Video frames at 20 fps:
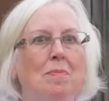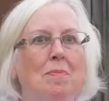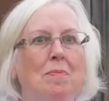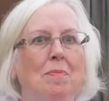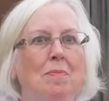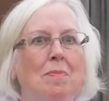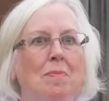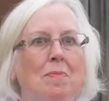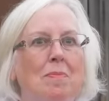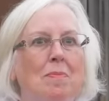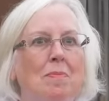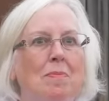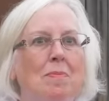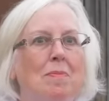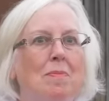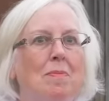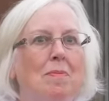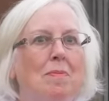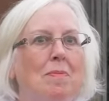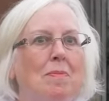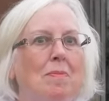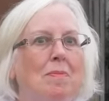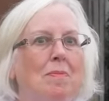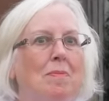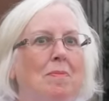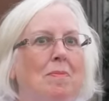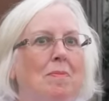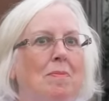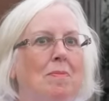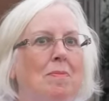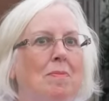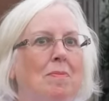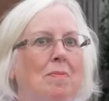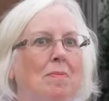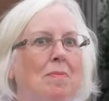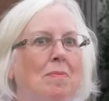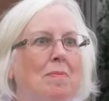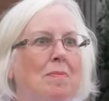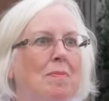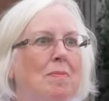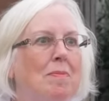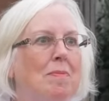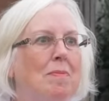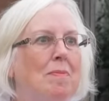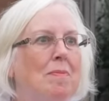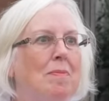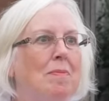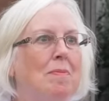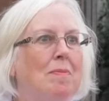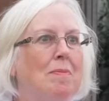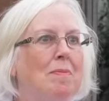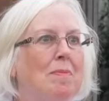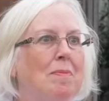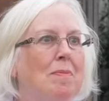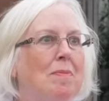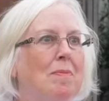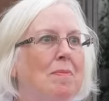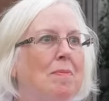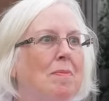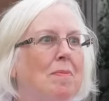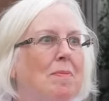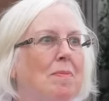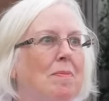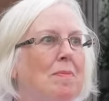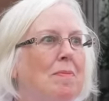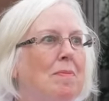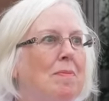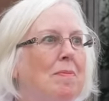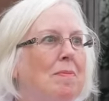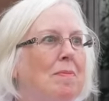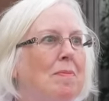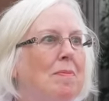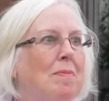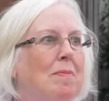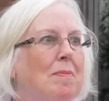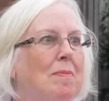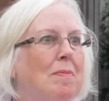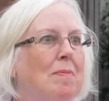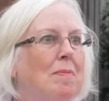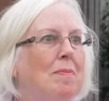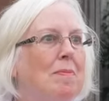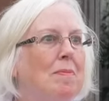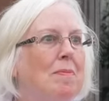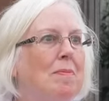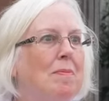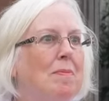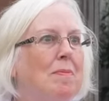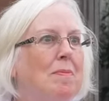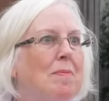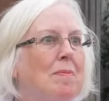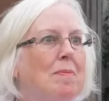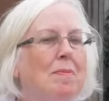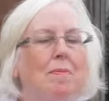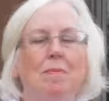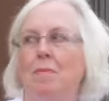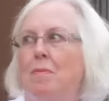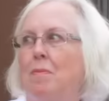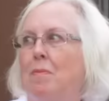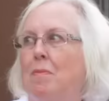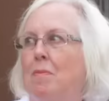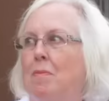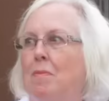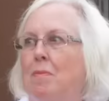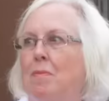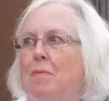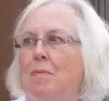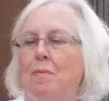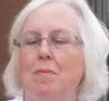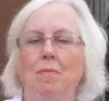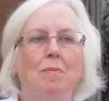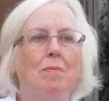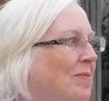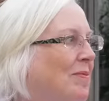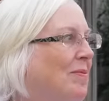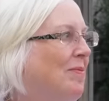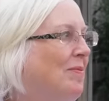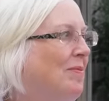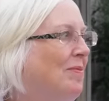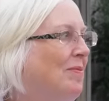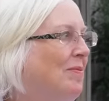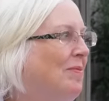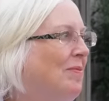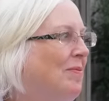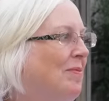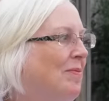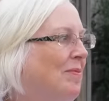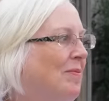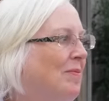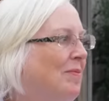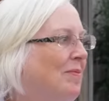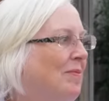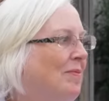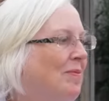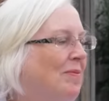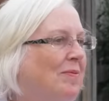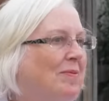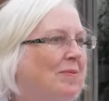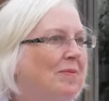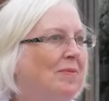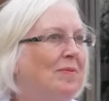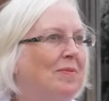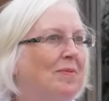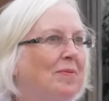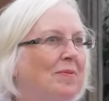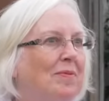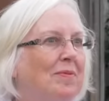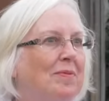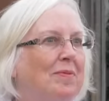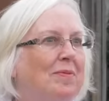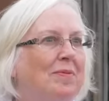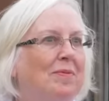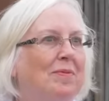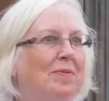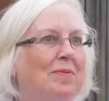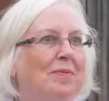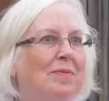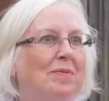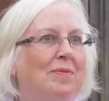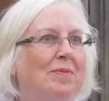No words are spoken by the person on screen.